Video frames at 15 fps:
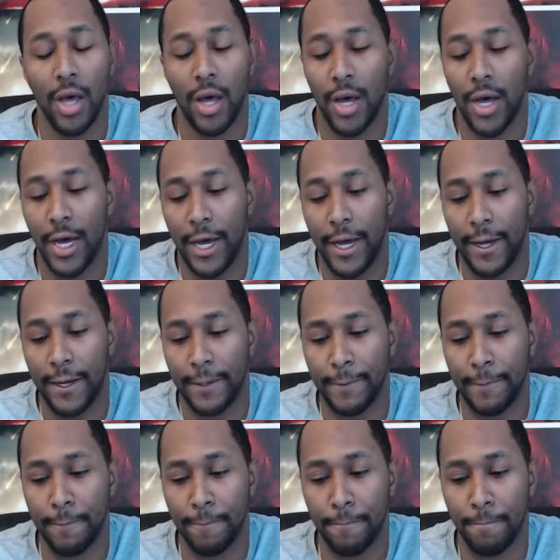Uh,
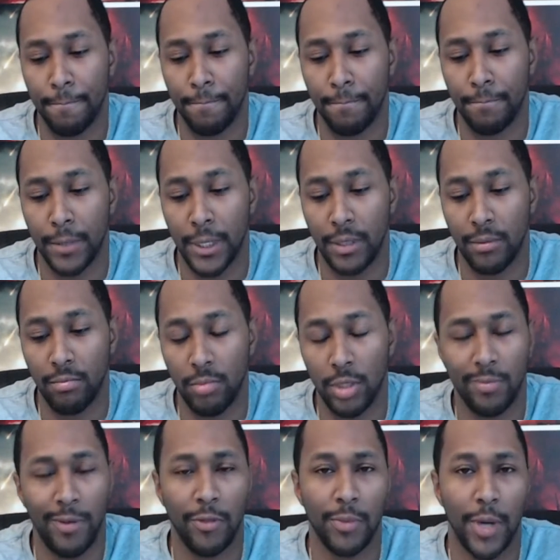but it's
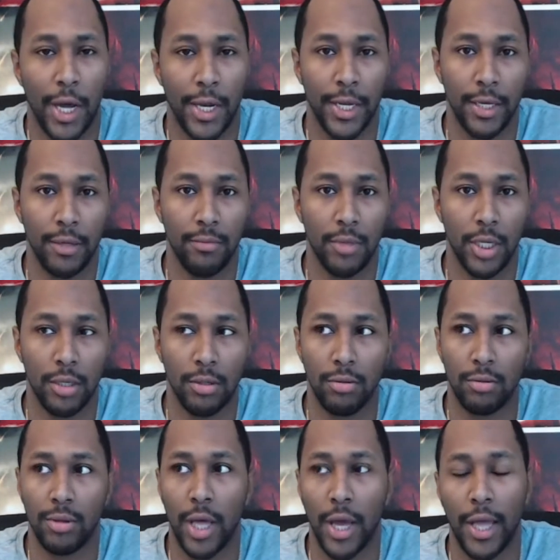Matthew McConaughey, and it's
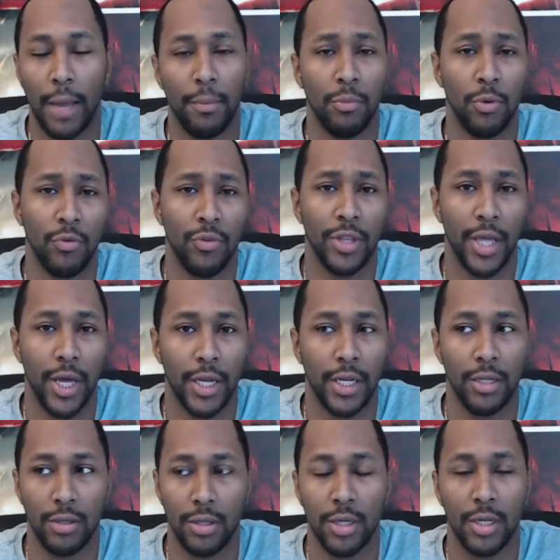that type of movie that
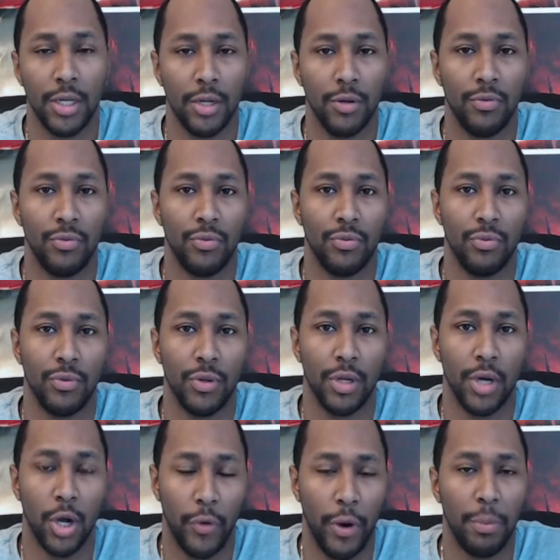he's going to give
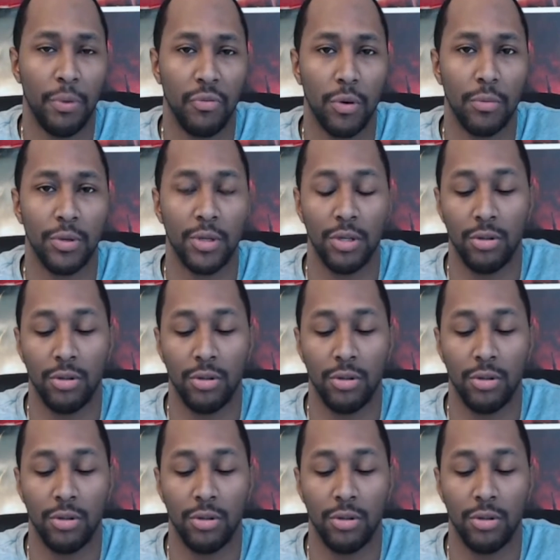a great performance in.